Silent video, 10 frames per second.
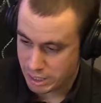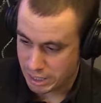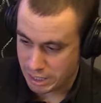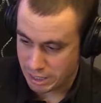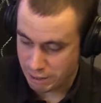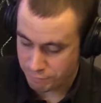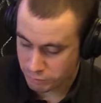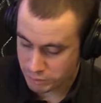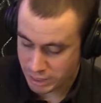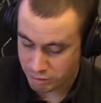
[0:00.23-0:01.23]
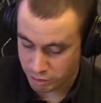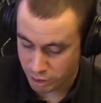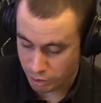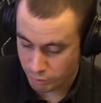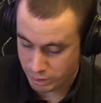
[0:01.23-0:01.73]
A few days
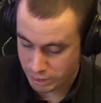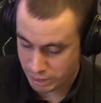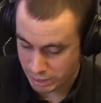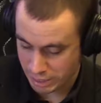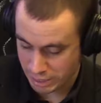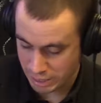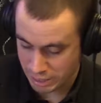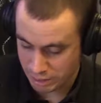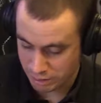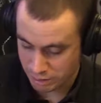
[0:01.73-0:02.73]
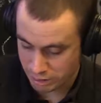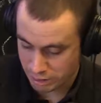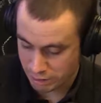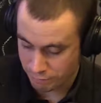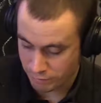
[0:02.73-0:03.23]
ago in
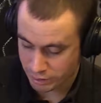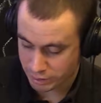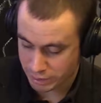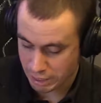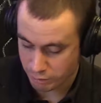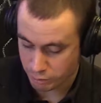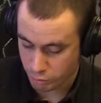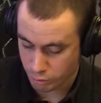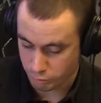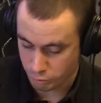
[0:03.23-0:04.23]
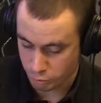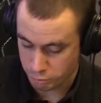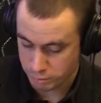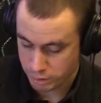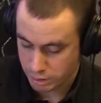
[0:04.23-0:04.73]
Franklin County
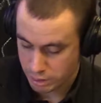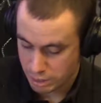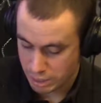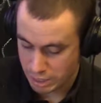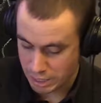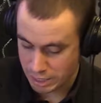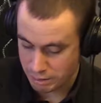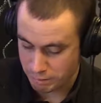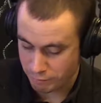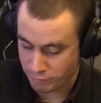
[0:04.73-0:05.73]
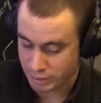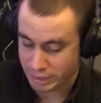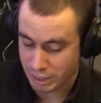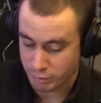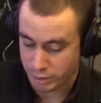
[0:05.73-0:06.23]
courtroom, a Franklin
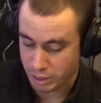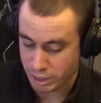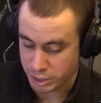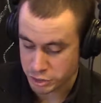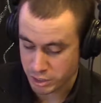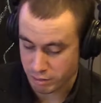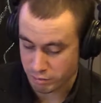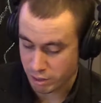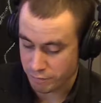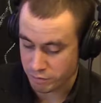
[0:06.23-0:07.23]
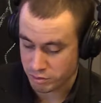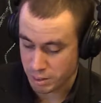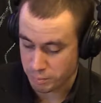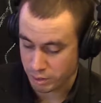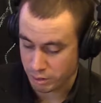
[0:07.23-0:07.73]
County sheriff's office
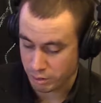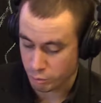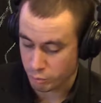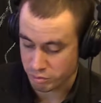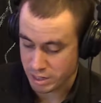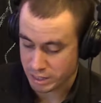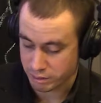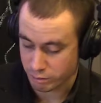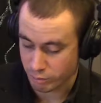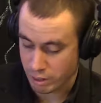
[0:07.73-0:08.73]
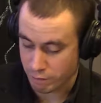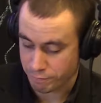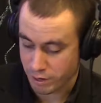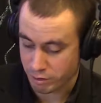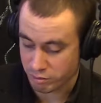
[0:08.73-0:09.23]
deputy who was knocked to the ground
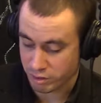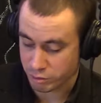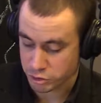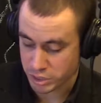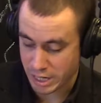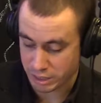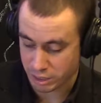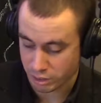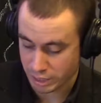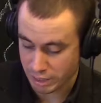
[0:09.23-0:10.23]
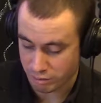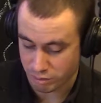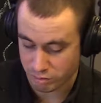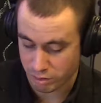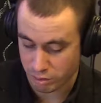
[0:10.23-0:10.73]
fired a single shot, killing a
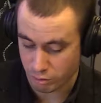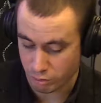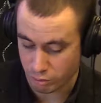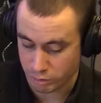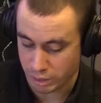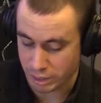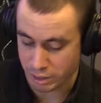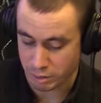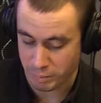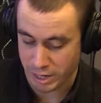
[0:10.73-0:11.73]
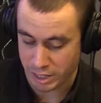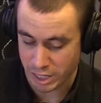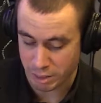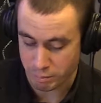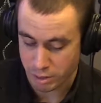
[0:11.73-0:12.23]
16-year-old young man
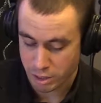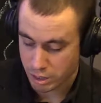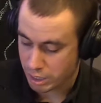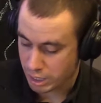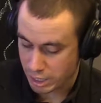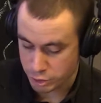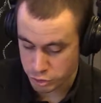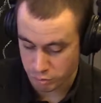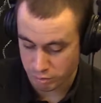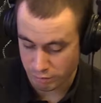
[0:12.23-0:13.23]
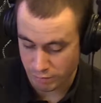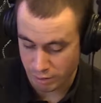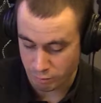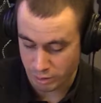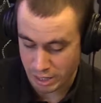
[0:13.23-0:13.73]
named Joseph
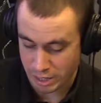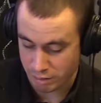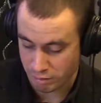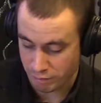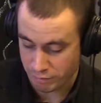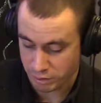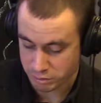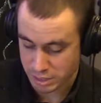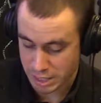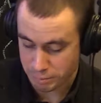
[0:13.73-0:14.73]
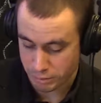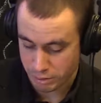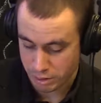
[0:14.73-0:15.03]
Edward Haynes of Hilltop.